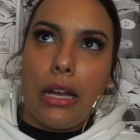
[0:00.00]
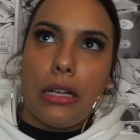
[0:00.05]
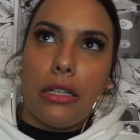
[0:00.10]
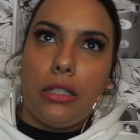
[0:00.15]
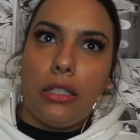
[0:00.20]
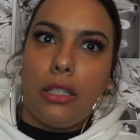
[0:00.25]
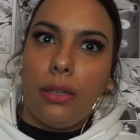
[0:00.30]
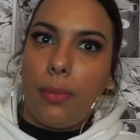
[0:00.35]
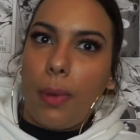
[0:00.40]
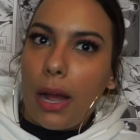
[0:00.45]

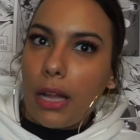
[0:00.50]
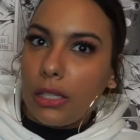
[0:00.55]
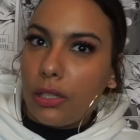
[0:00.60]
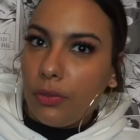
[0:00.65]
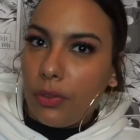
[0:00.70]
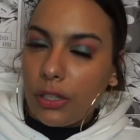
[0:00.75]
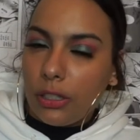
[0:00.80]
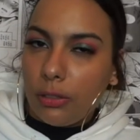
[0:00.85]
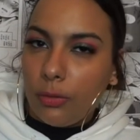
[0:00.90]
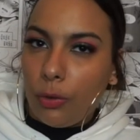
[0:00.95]

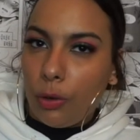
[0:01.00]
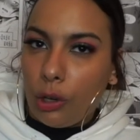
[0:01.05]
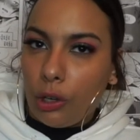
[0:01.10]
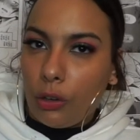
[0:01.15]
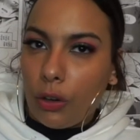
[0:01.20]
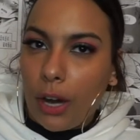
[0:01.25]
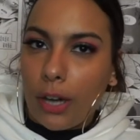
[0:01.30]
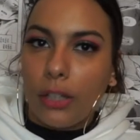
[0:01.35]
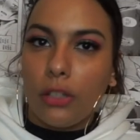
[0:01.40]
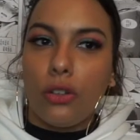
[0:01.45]
Tsubasa Reservoir
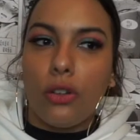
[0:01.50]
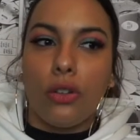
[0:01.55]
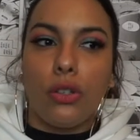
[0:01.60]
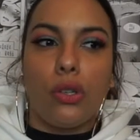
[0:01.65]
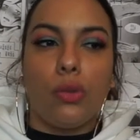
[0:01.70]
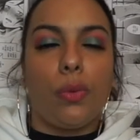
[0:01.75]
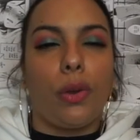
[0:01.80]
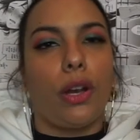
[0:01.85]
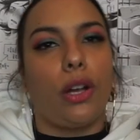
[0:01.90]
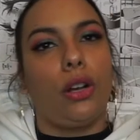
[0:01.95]
Chronicles where